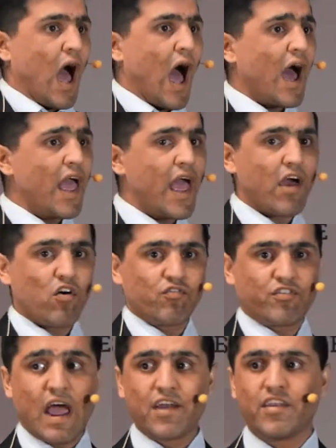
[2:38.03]
I have
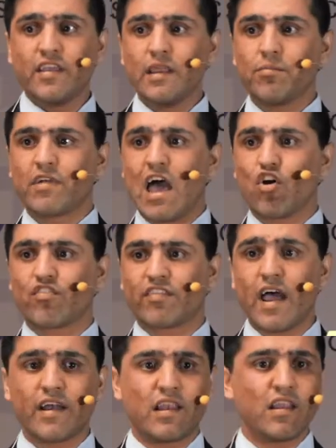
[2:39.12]
titanium
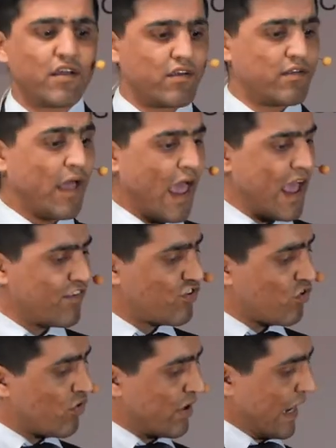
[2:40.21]
dioxide layer as
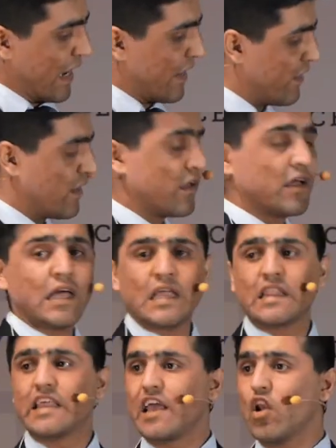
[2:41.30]
shown in
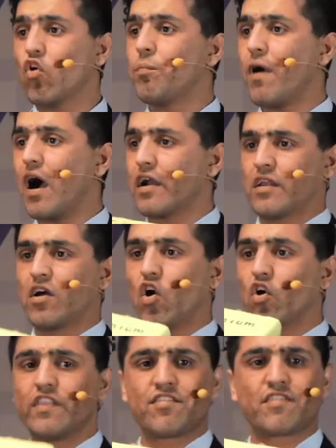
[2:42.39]
the yellow part
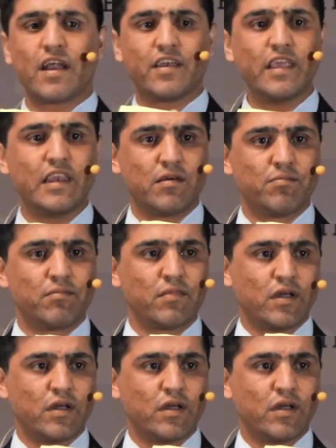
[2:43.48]
on this titanium